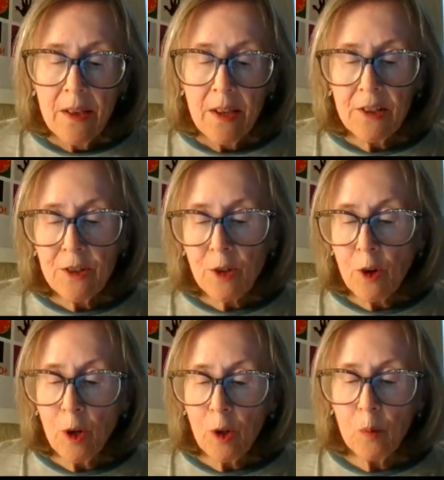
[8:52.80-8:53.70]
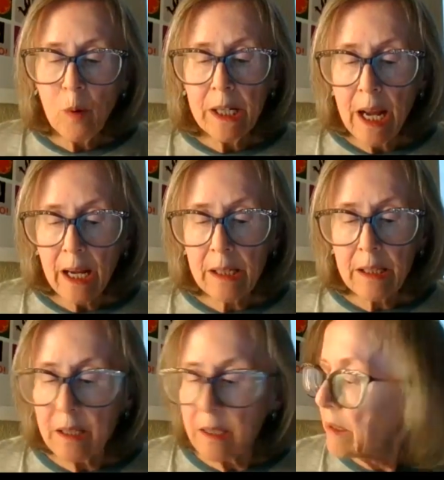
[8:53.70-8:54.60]
This is called What
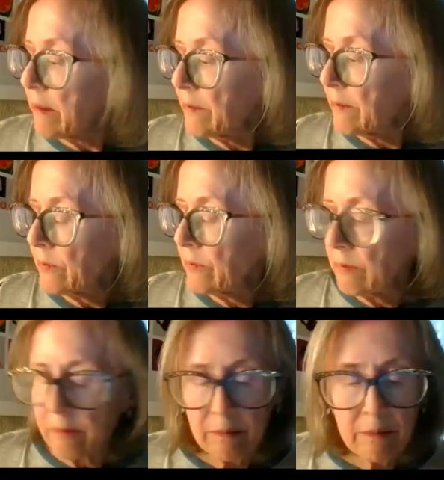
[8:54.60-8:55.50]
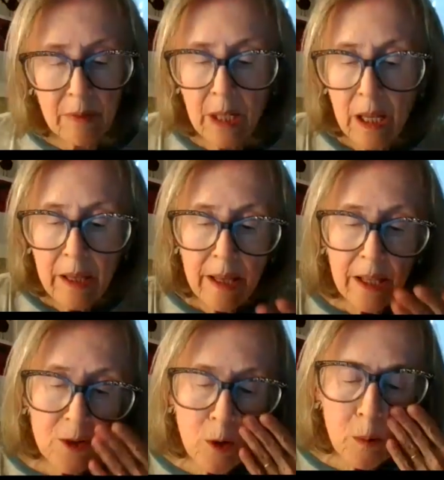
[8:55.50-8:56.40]
Next?
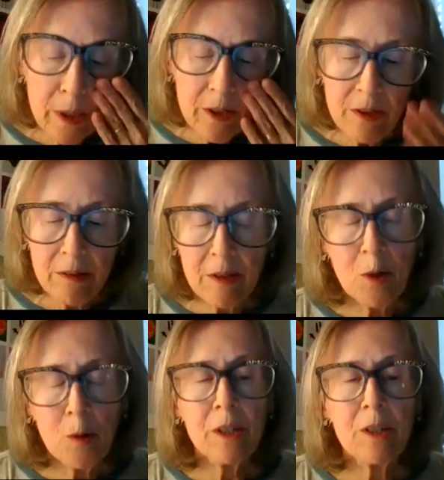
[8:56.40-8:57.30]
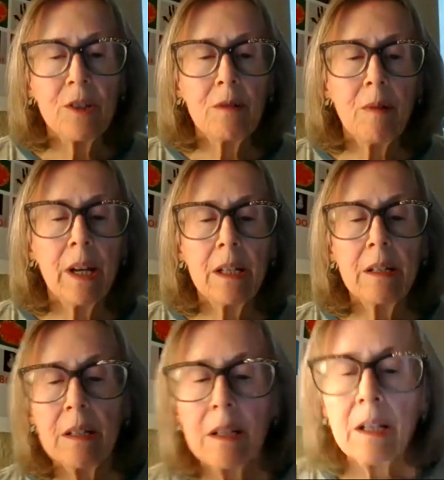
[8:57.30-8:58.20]
That's always the question,
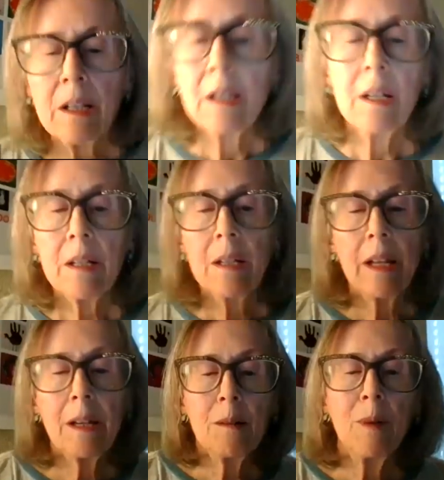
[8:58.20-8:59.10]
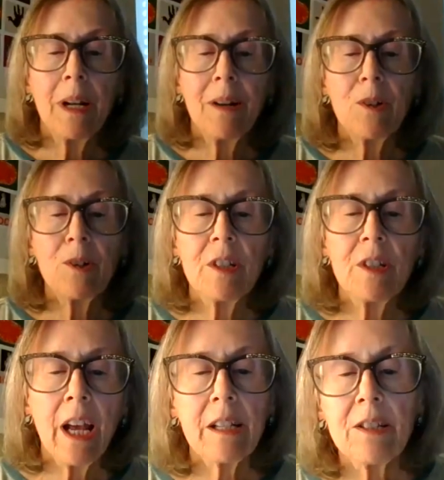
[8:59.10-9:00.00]
right? Like whatever's
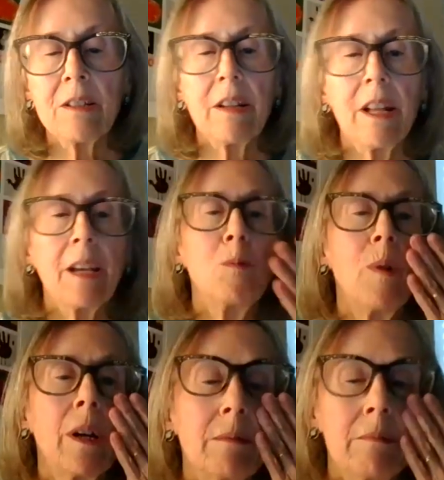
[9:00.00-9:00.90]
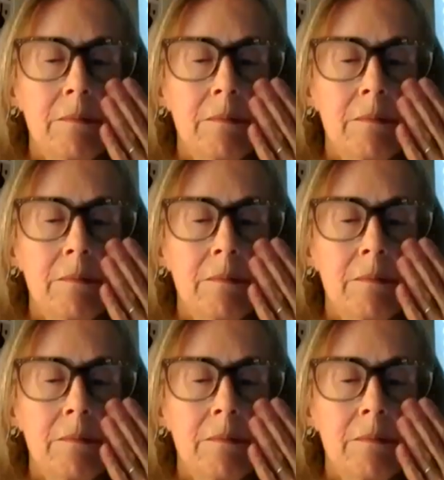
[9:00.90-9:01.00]
next, like what?